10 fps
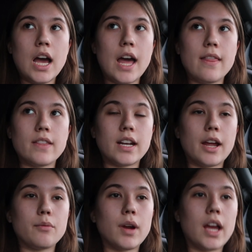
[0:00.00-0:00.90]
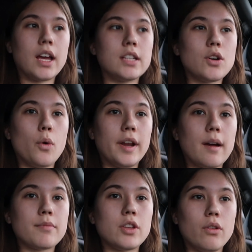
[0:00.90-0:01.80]
And then I read
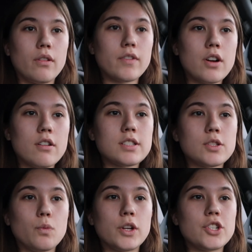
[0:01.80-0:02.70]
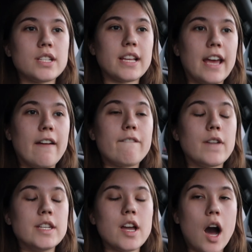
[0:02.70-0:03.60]
Holding Up the Universe, which is a
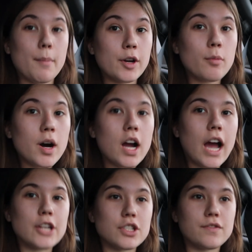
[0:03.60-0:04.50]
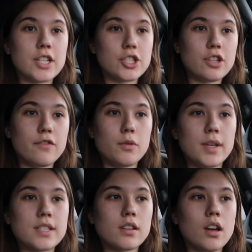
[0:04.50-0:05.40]
phenomenal book. I just finished it a few
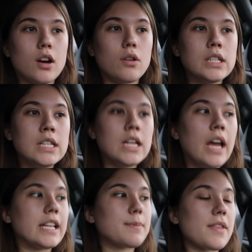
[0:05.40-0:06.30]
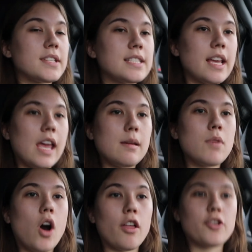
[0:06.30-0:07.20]
weeks ago. It's by the
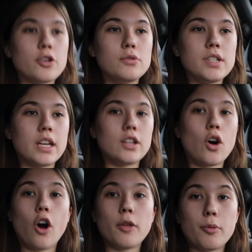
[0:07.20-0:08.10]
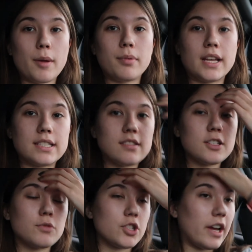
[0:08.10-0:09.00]
same author who did All the Bright
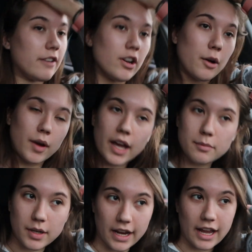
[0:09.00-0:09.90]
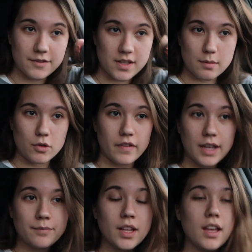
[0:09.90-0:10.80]
Places, which I have not read, but I have seen the movie.